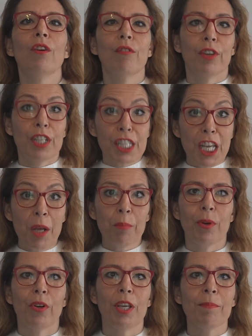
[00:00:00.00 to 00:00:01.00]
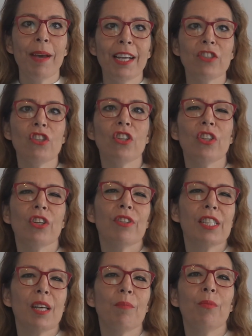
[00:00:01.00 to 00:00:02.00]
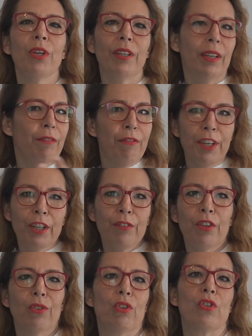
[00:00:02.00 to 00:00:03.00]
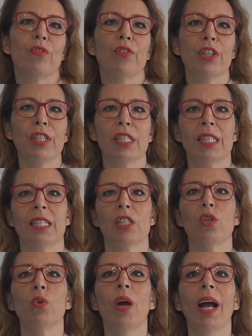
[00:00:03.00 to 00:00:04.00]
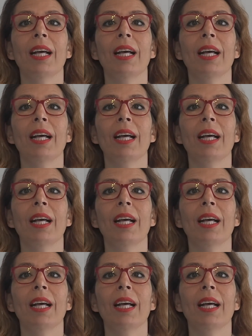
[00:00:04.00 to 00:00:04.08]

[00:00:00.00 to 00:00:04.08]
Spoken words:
For example, imagine there is someone, a friend of yours, for instance, who